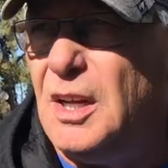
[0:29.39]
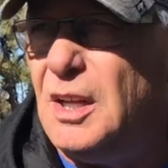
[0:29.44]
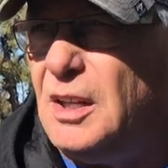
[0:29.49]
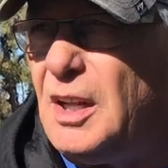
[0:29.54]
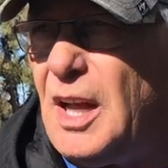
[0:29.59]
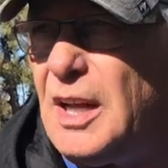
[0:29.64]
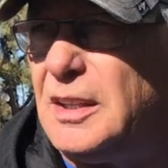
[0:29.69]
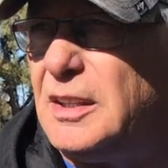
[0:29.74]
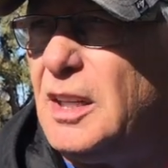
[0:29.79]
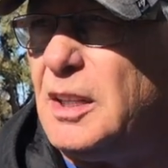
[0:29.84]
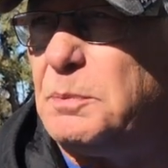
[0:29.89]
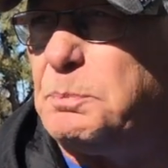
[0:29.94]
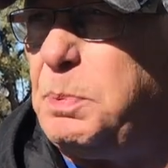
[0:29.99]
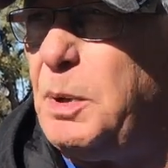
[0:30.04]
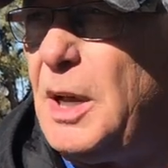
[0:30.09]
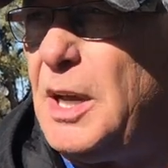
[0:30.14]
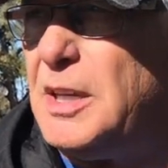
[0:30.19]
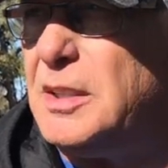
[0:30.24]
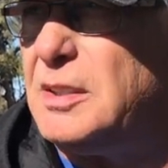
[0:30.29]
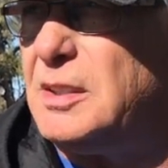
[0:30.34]
Like this
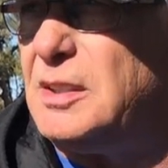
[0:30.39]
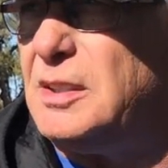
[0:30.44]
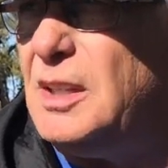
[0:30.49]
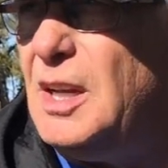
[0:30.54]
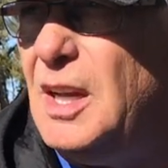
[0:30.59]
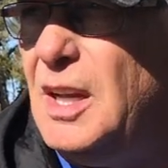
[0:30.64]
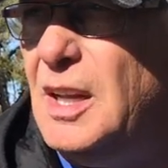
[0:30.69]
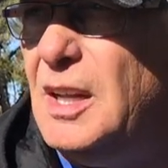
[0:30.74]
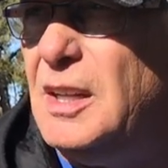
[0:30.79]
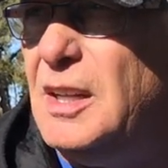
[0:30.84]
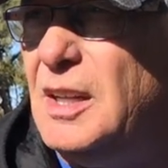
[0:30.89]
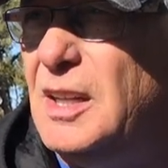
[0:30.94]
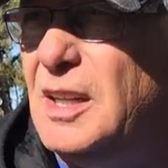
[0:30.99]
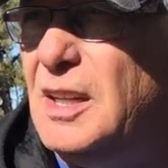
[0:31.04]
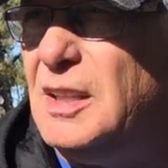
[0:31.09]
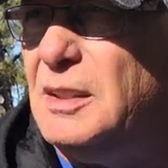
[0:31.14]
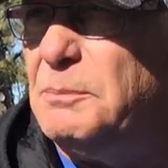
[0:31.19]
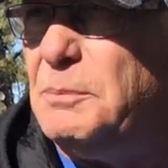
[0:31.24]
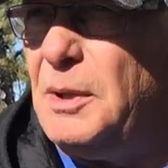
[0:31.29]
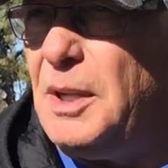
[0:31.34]
place
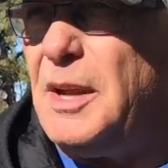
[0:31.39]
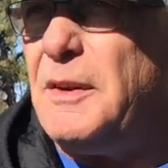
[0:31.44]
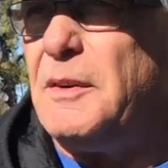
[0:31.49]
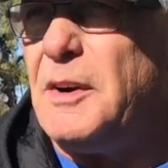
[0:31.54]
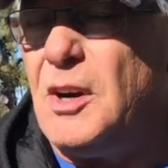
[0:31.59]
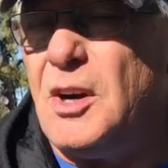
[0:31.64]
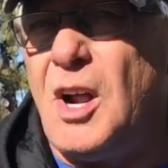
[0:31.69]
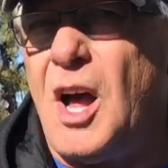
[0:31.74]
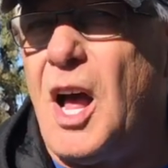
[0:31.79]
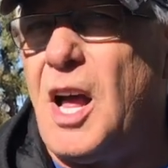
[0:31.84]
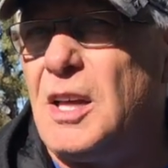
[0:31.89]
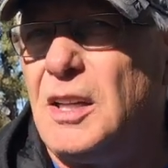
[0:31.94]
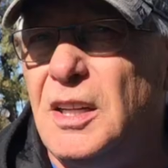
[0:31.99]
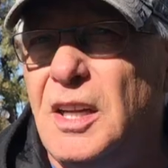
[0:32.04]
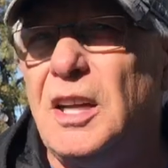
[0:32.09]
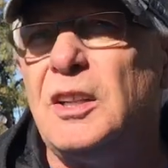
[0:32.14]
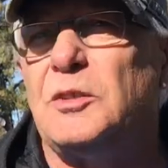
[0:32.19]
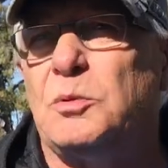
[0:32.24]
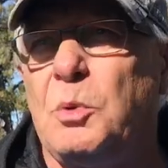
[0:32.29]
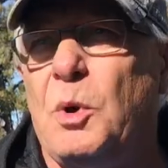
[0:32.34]
Believe it or not,
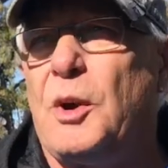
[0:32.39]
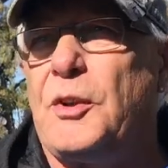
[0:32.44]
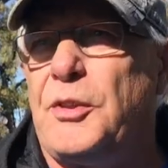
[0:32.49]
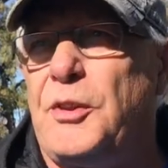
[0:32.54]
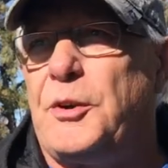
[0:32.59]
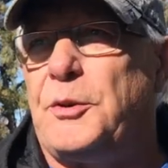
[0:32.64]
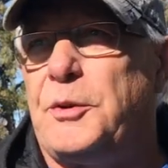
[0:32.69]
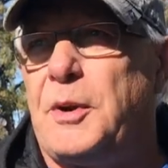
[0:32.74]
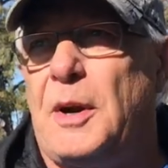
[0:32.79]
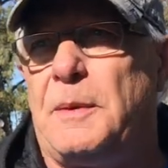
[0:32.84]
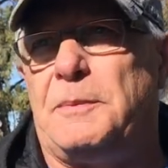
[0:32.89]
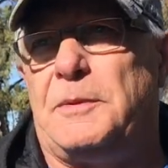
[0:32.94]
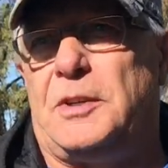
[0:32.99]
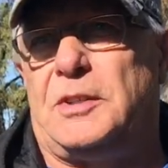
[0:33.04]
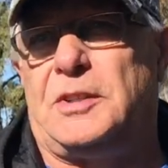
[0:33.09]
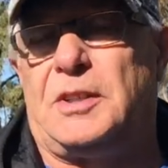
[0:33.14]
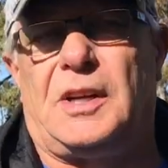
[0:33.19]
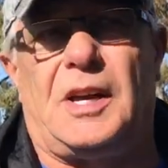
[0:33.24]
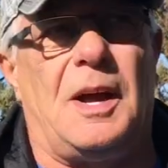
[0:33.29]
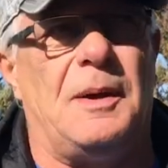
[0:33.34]
it's worth the trip
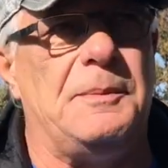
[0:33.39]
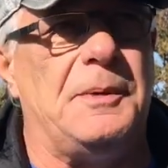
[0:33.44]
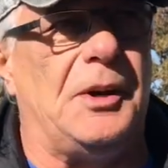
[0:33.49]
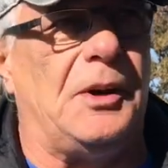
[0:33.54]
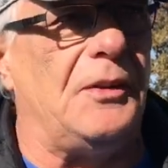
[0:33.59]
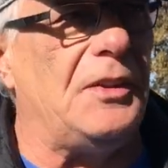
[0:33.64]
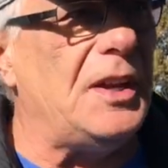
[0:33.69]
just to come here.